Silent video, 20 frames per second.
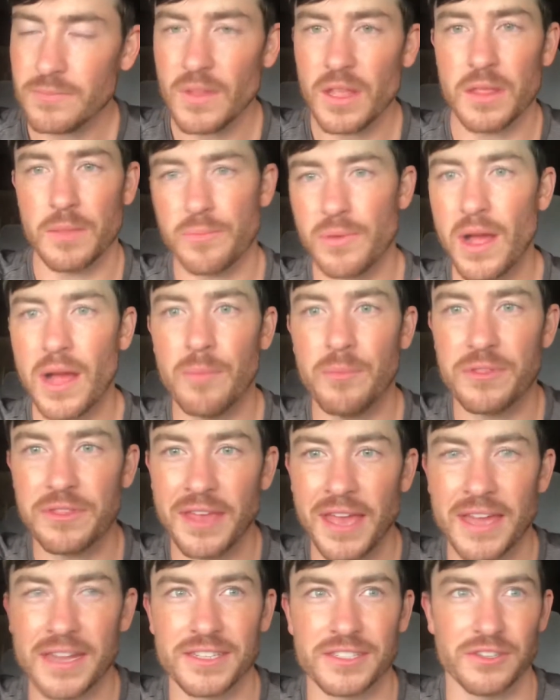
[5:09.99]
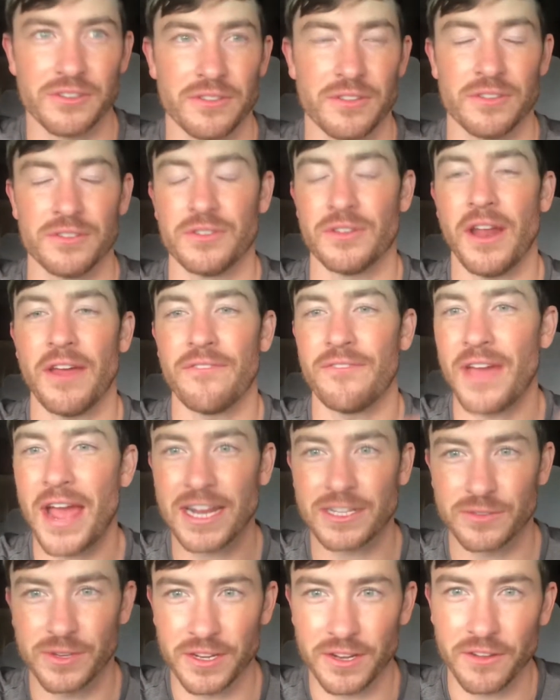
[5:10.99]
The problem with that is you're not
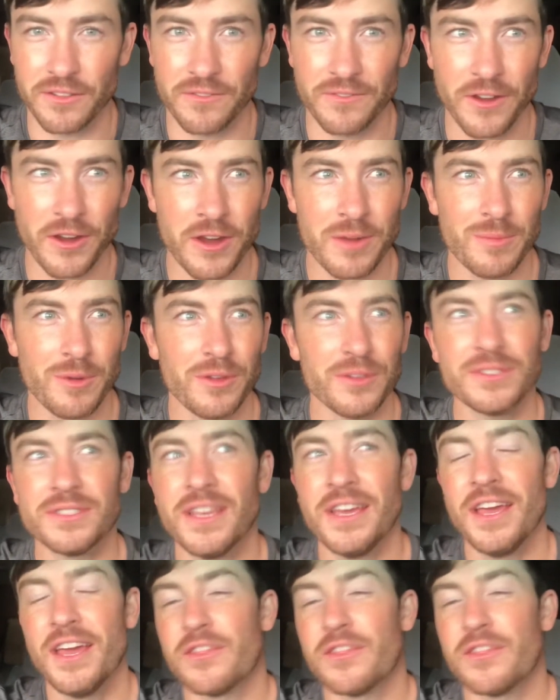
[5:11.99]
factoring in all the variables.